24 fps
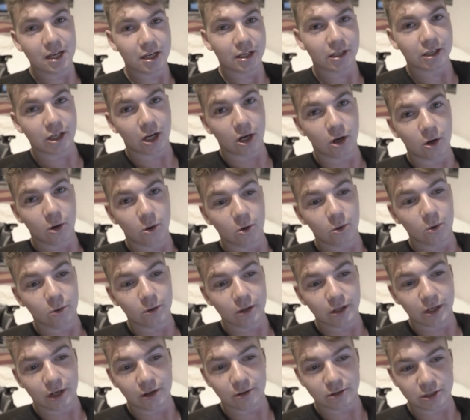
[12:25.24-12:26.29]
Go,
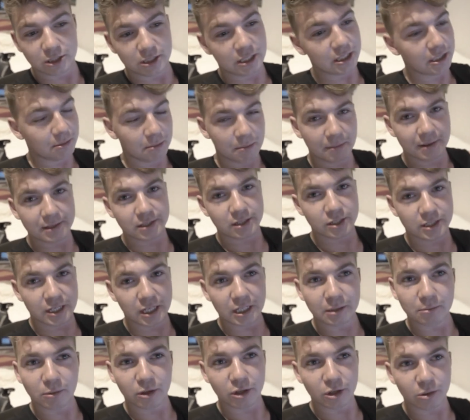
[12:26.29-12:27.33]
you know, just send him a message,
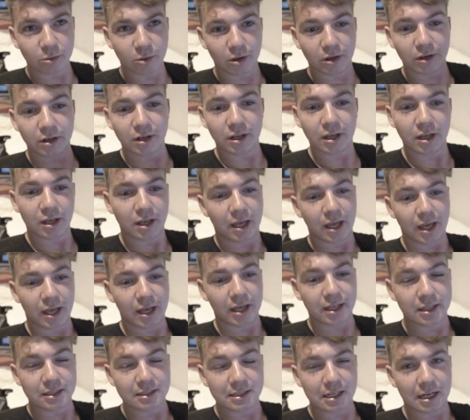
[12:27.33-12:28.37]
tell him what you want,
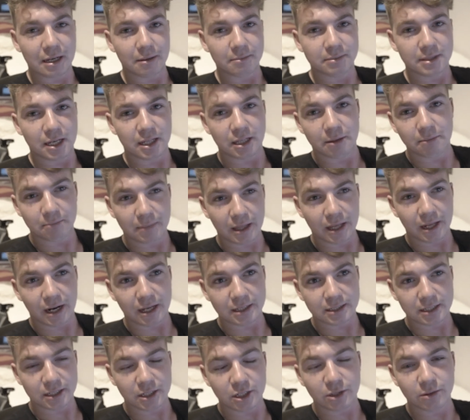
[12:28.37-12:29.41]
and um, tell him that I
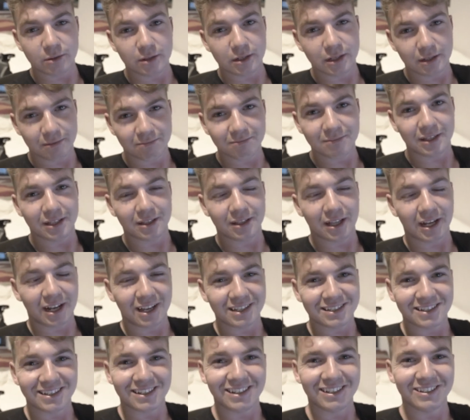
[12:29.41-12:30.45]
sent you, and yeah, like I
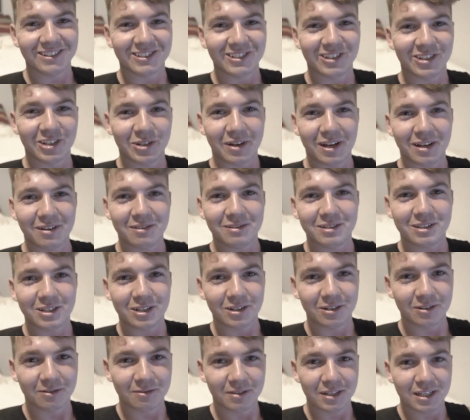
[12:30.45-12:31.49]
said, he'll sort you out.
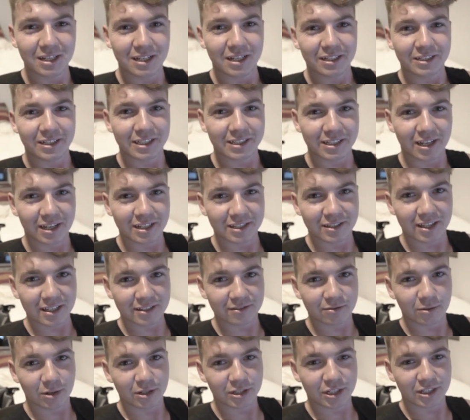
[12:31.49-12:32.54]
So, cheers guys,
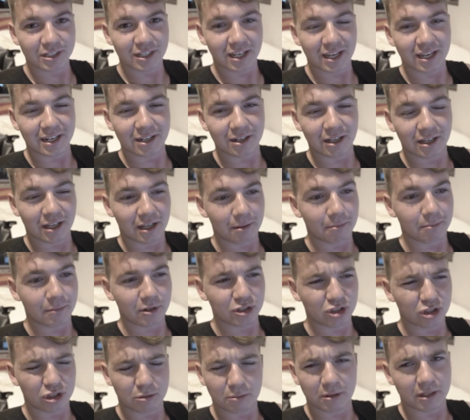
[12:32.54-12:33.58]
thanks for watching, and um, there
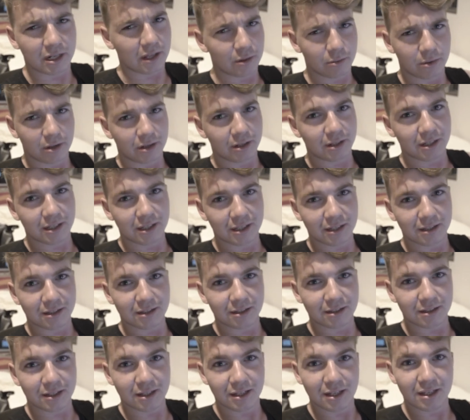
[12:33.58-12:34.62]
should be another one
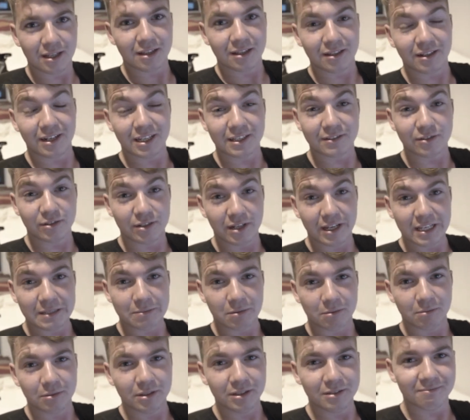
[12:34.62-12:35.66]
in the next few days
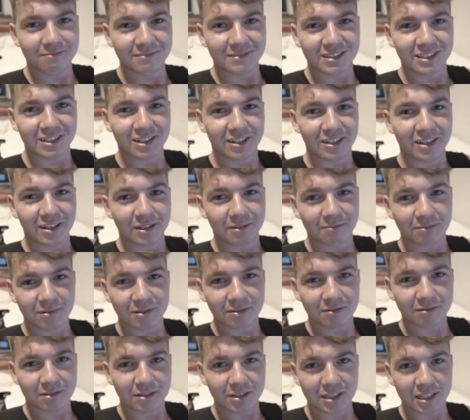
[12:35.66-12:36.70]
probably. So yeah,
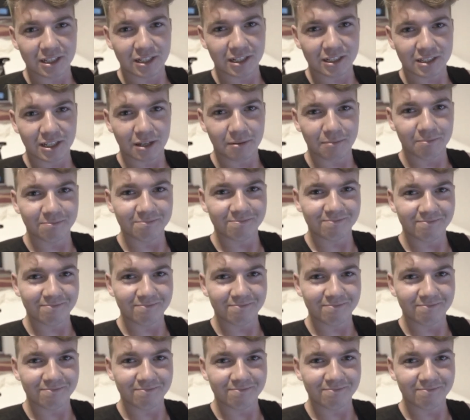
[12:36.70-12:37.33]
see you next time.